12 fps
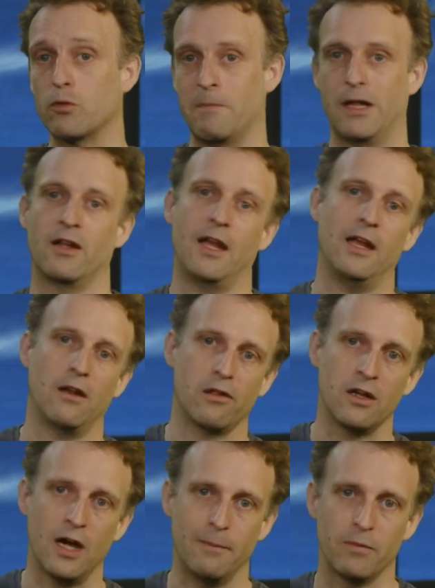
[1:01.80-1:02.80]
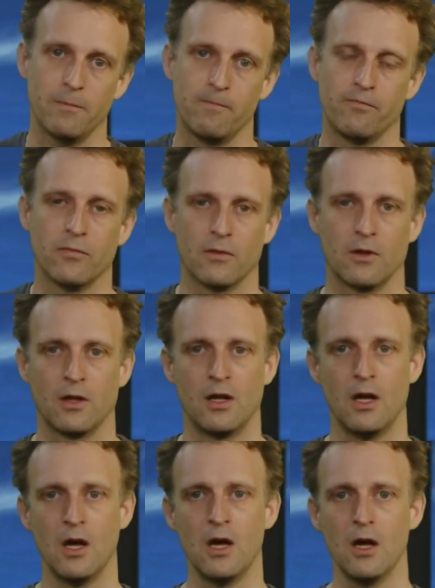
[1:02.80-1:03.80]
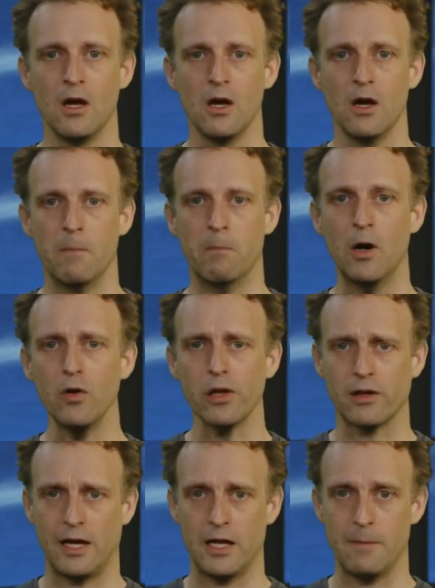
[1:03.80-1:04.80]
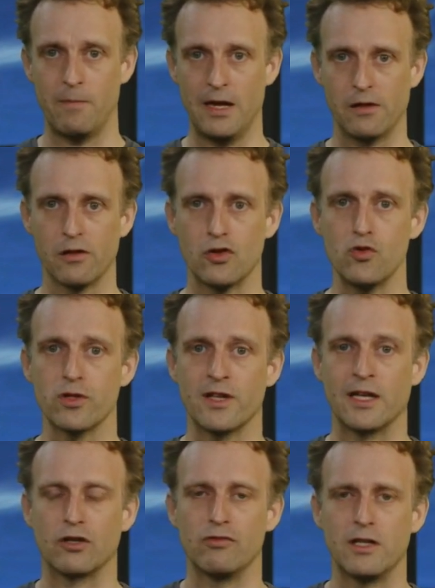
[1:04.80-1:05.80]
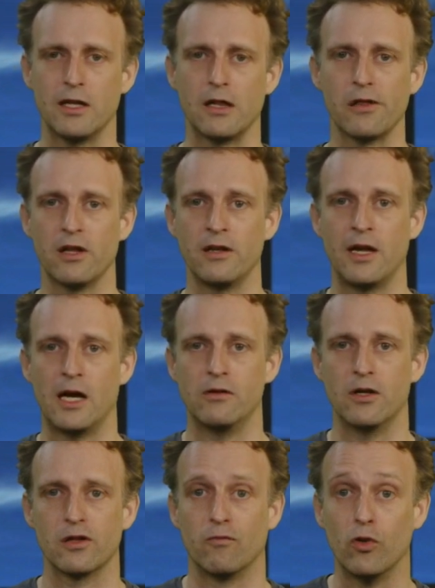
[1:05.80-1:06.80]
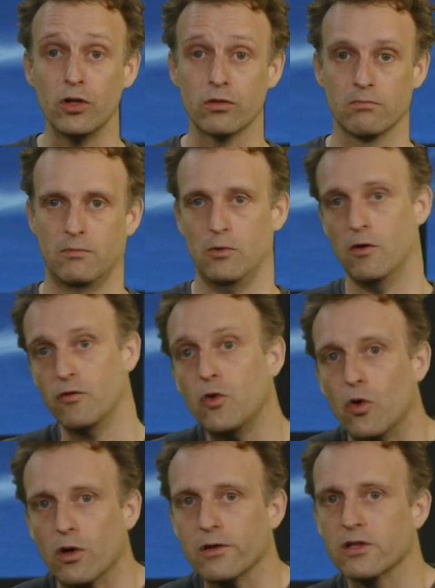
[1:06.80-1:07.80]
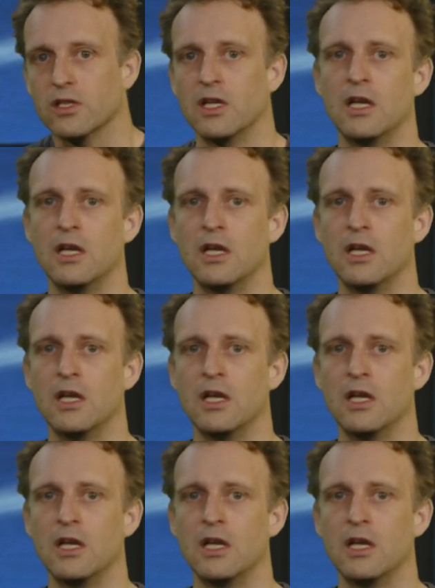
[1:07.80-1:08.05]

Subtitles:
messing anything up. Most databases used in critical scenarios would, of course,